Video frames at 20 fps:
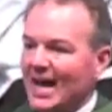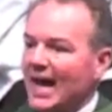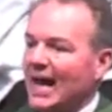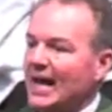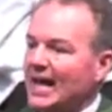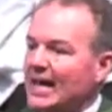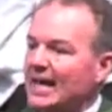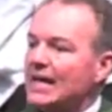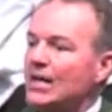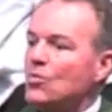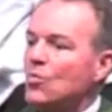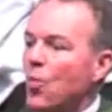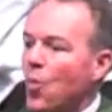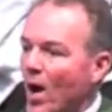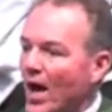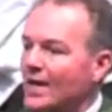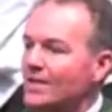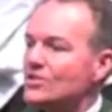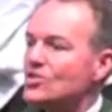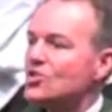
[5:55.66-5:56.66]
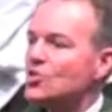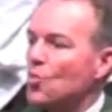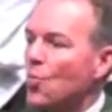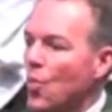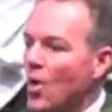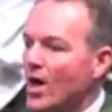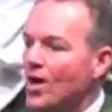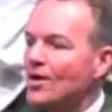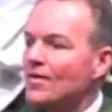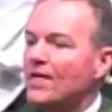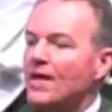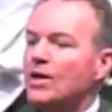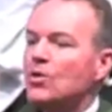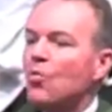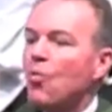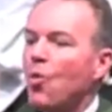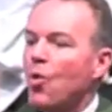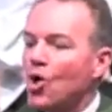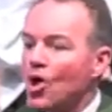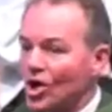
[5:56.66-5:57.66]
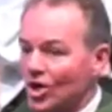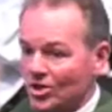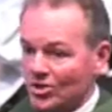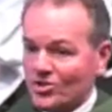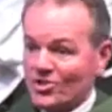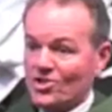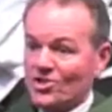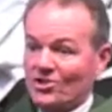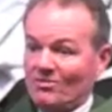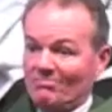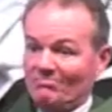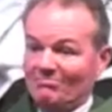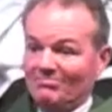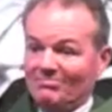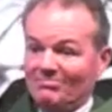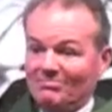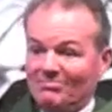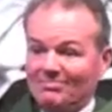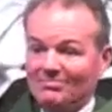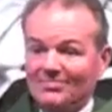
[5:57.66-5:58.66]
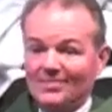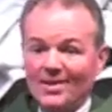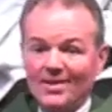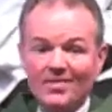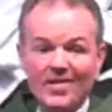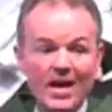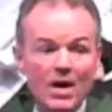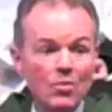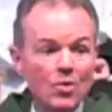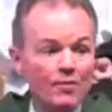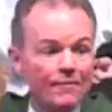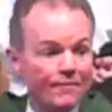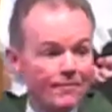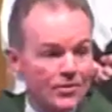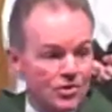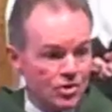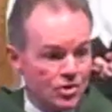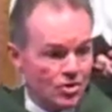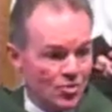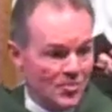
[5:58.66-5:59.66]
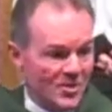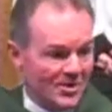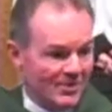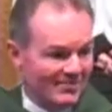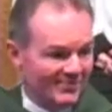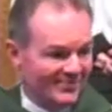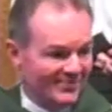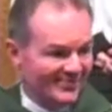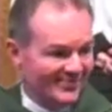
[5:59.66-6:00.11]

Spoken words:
He went to where they worked. They were fishermen.